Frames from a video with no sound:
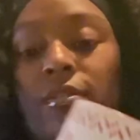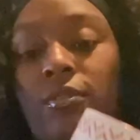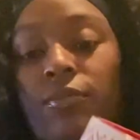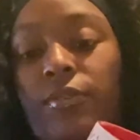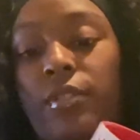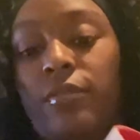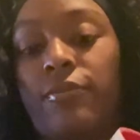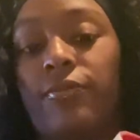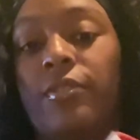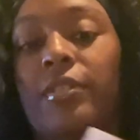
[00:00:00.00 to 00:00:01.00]
so funny
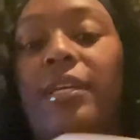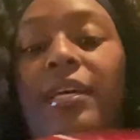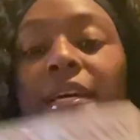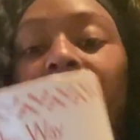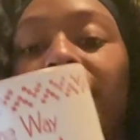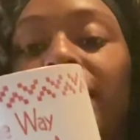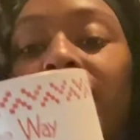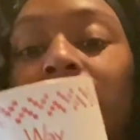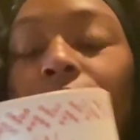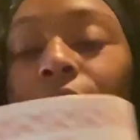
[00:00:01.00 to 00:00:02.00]
on the front
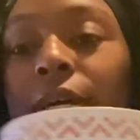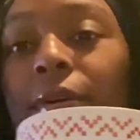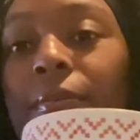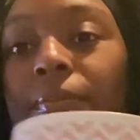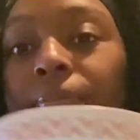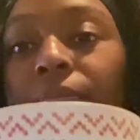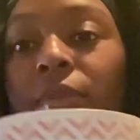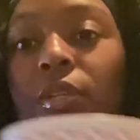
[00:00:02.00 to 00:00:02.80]
these little um